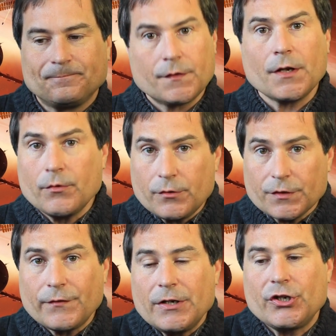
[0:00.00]
So
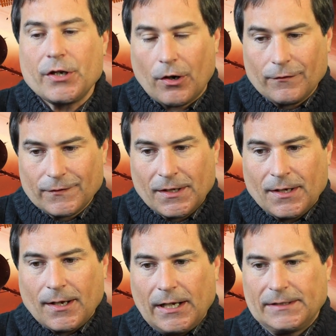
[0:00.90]
just finishing off,
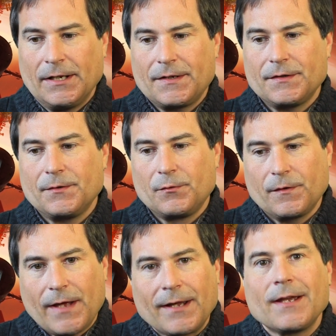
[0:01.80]
I'd like to
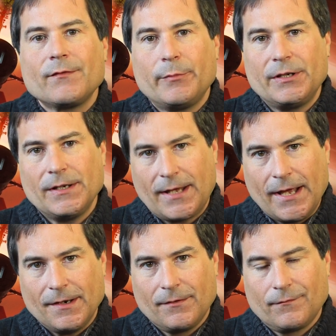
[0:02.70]
thank everybody
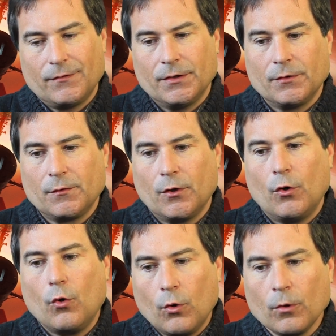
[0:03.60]
again for
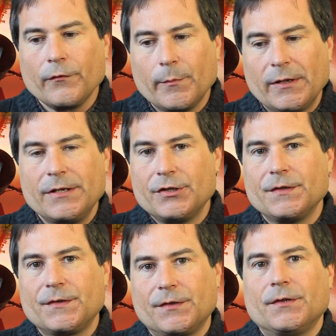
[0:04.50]
all of the
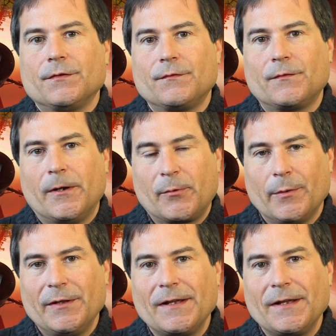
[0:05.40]
pledges that have come in.